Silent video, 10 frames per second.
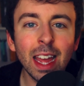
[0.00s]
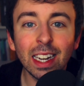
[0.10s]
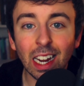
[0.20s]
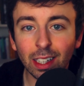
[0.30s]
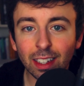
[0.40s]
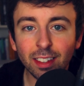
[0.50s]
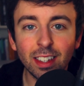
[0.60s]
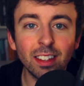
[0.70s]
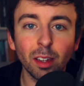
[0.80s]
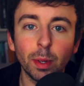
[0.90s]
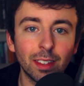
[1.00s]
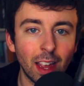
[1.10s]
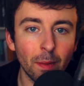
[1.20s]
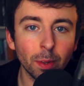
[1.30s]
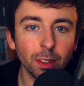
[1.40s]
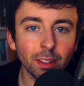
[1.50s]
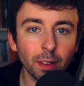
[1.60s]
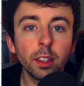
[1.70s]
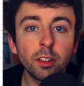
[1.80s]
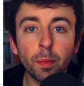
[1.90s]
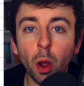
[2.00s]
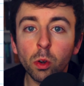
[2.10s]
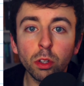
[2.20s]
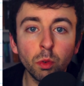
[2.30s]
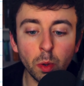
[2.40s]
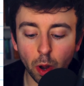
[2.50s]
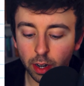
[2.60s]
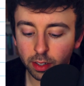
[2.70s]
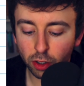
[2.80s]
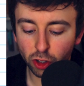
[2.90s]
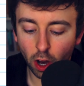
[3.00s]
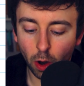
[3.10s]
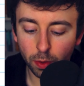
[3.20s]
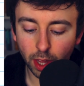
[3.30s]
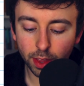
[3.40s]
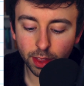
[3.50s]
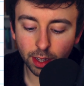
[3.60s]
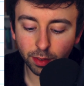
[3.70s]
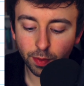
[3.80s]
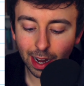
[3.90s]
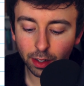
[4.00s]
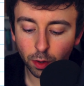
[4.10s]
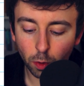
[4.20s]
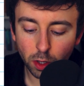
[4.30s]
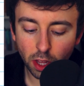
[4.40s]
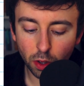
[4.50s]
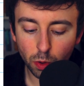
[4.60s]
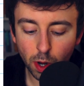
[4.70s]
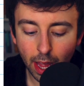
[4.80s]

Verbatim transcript: Now, let's see some examples. Suppose we want to show that this vector u